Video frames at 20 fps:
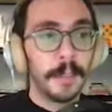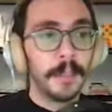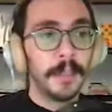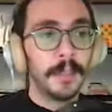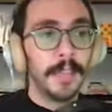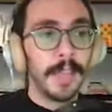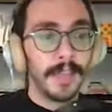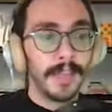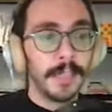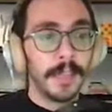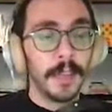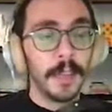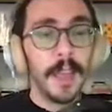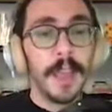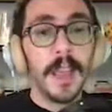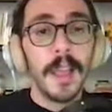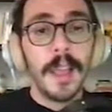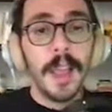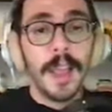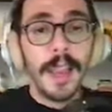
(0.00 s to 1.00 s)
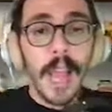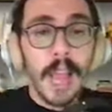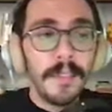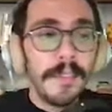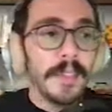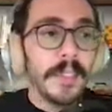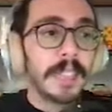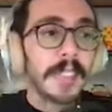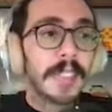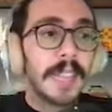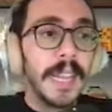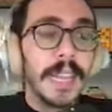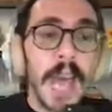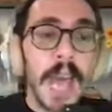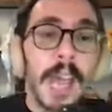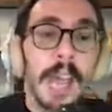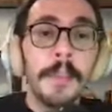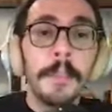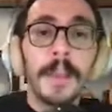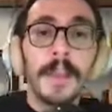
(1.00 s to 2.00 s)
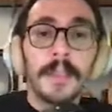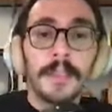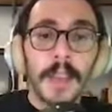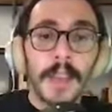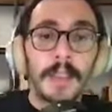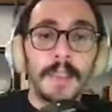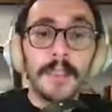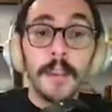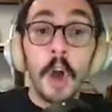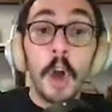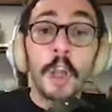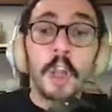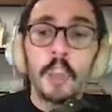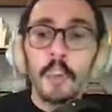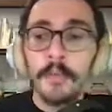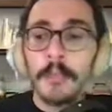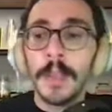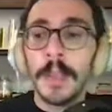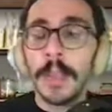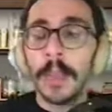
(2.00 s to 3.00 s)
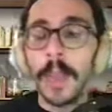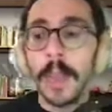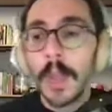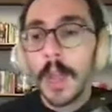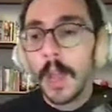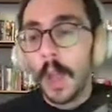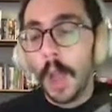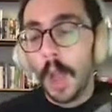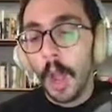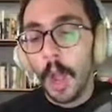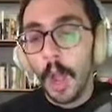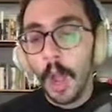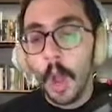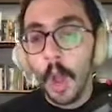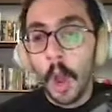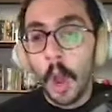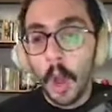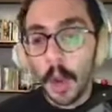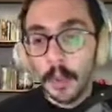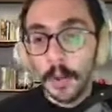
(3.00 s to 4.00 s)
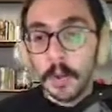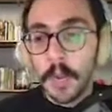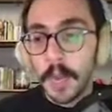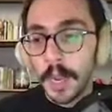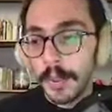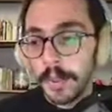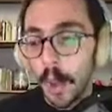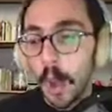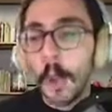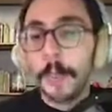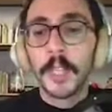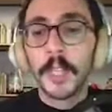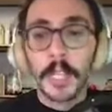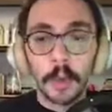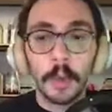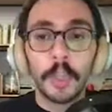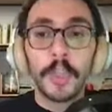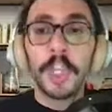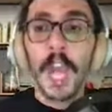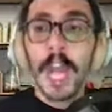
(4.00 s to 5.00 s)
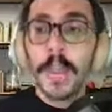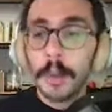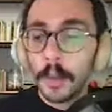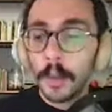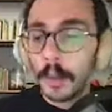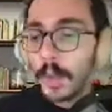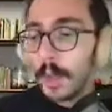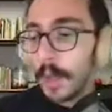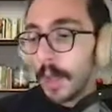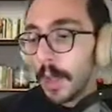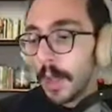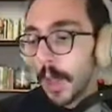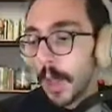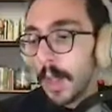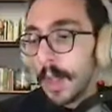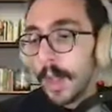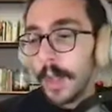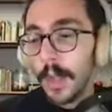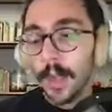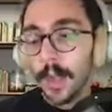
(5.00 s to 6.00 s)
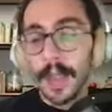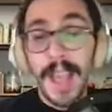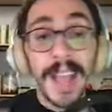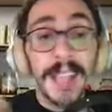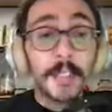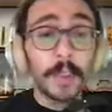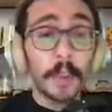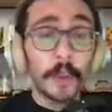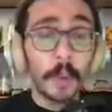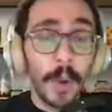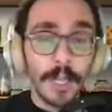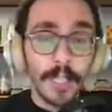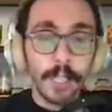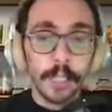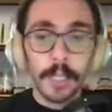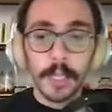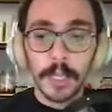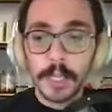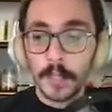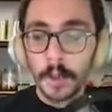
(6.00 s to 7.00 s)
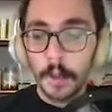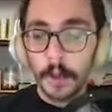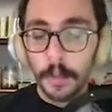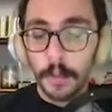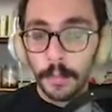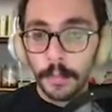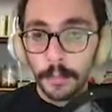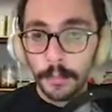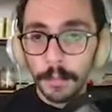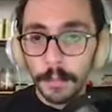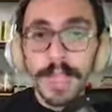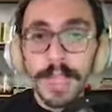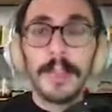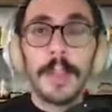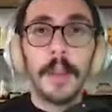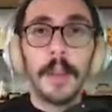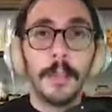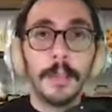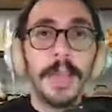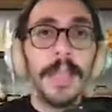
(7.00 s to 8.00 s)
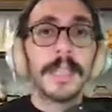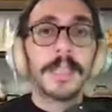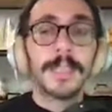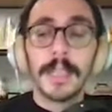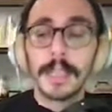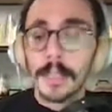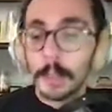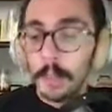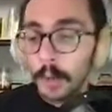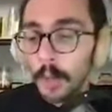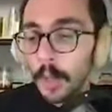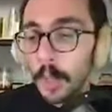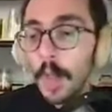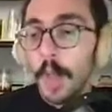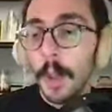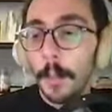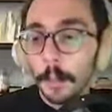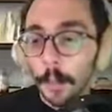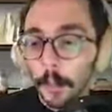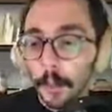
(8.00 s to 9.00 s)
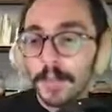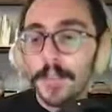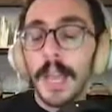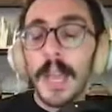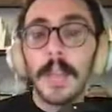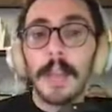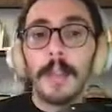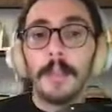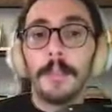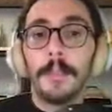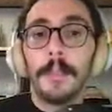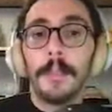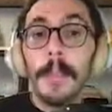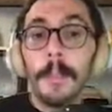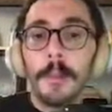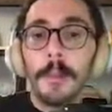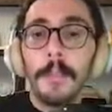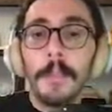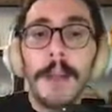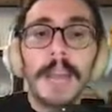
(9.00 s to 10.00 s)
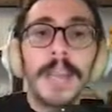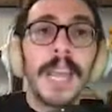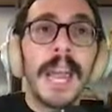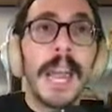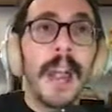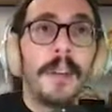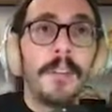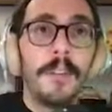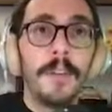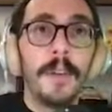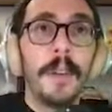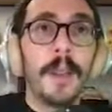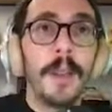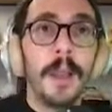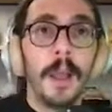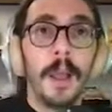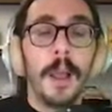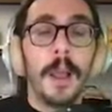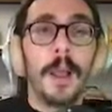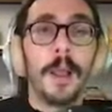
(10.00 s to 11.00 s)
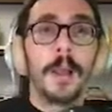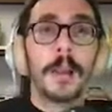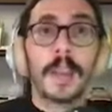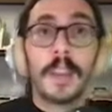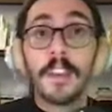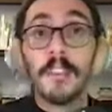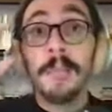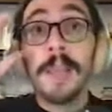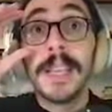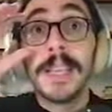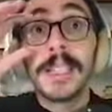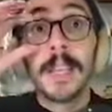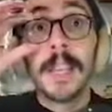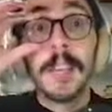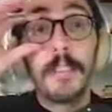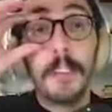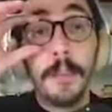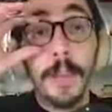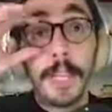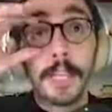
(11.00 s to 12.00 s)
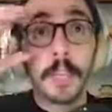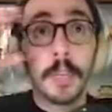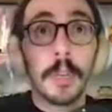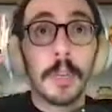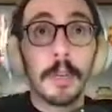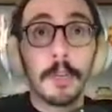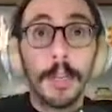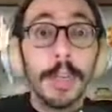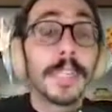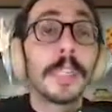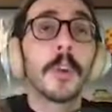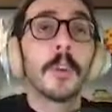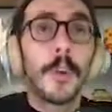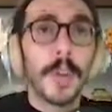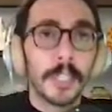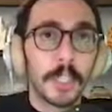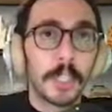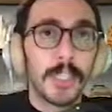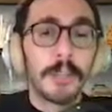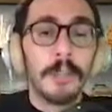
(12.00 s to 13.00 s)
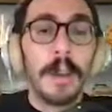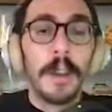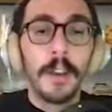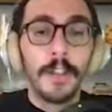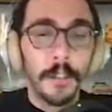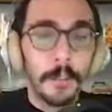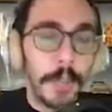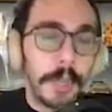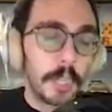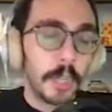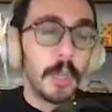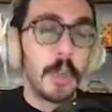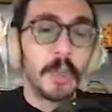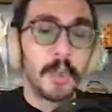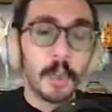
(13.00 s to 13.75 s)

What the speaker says: tested. And having this inanimate kind of non-human kind of object or channel answer questions or be accessible, prove that people might have kind of basic questions about information on